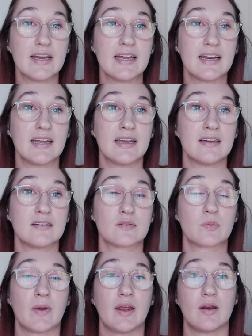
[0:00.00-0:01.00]
it
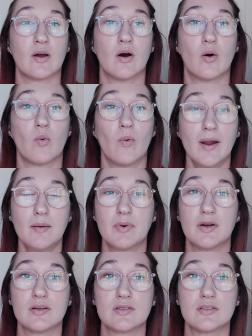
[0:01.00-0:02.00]
is when one
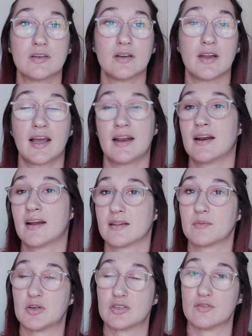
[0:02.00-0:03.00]
person and another
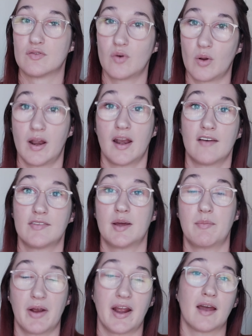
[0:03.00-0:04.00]
person fall in love, they
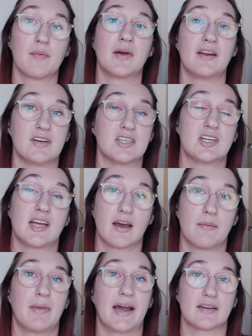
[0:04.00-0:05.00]
break up and eventually
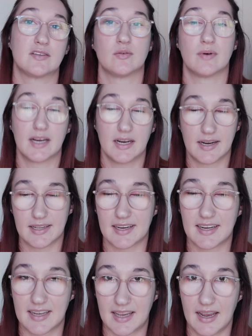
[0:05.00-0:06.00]
come back to one
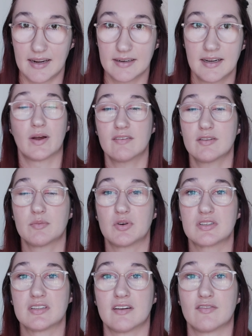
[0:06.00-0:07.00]
another again. One of the
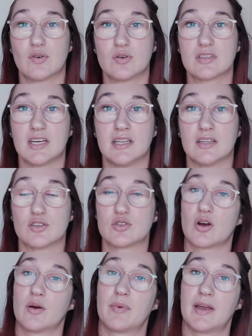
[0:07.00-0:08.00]
books that falls in this
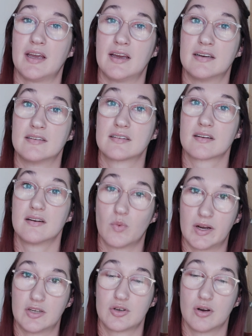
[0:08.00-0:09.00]
trope is
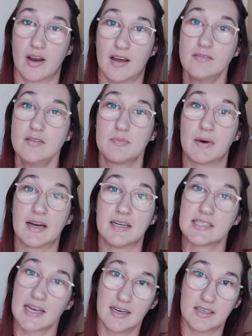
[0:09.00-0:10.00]
One True Loves by
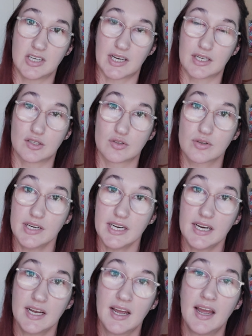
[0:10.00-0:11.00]
Taylor Jenkins
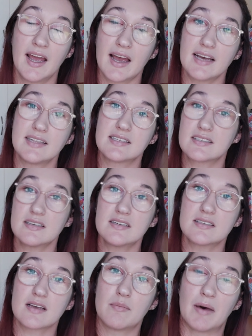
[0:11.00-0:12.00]
Reid. And this
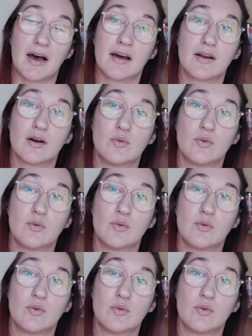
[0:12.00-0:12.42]
is about a